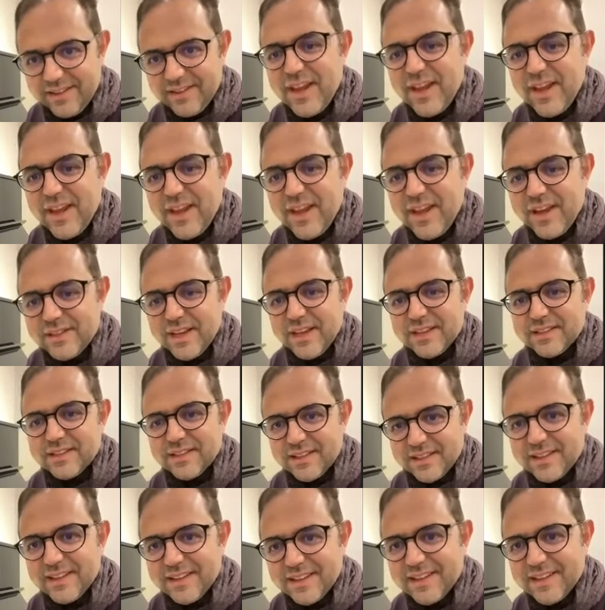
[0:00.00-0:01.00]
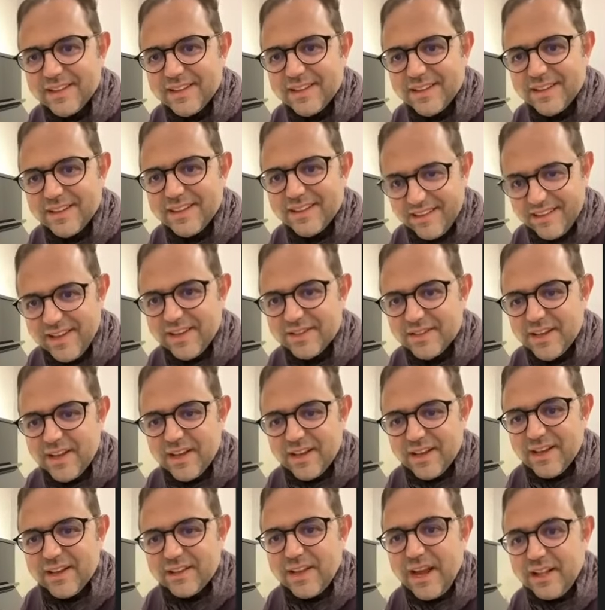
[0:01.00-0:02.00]
yes. That was
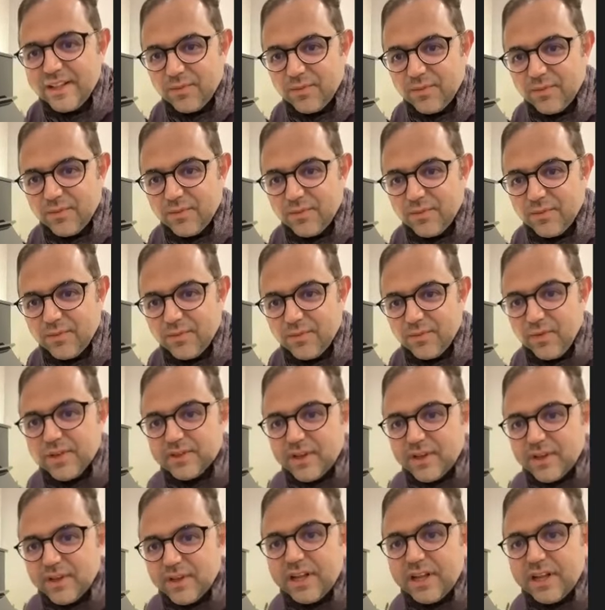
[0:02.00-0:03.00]
also the point.